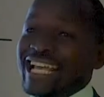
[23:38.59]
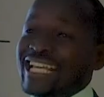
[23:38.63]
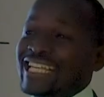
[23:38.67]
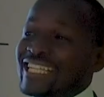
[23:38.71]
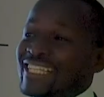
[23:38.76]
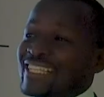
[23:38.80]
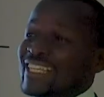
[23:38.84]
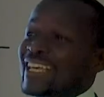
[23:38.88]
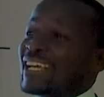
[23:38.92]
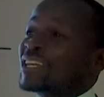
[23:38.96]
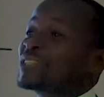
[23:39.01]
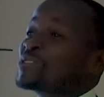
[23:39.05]

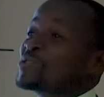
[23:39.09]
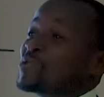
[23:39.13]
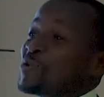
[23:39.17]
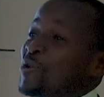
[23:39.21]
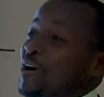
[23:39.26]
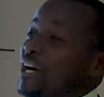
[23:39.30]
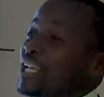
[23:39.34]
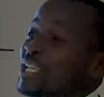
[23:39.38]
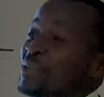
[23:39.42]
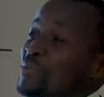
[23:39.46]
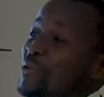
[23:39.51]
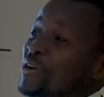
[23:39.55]
is
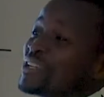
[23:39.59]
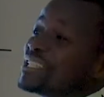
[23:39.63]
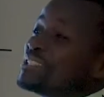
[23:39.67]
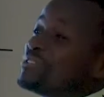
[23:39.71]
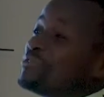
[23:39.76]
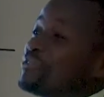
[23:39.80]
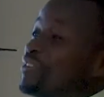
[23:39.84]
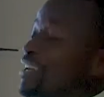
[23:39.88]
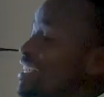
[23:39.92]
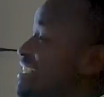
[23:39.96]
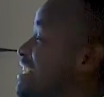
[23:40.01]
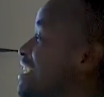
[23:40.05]
sexually
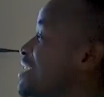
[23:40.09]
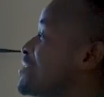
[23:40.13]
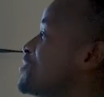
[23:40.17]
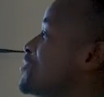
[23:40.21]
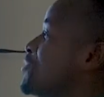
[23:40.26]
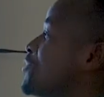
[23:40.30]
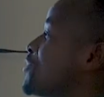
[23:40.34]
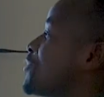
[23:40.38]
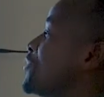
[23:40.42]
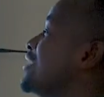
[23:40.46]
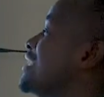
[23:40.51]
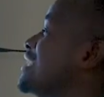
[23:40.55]
motivated
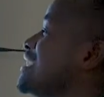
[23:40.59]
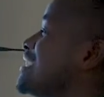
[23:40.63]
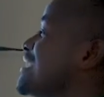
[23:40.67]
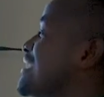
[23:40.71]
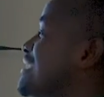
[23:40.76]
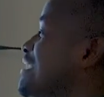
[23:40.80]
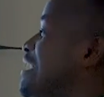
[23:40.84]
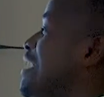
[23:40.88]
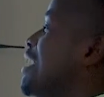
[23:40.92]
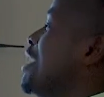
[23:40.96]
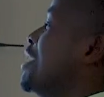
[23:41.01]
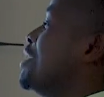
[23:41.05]
or
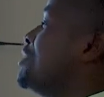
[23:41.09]
is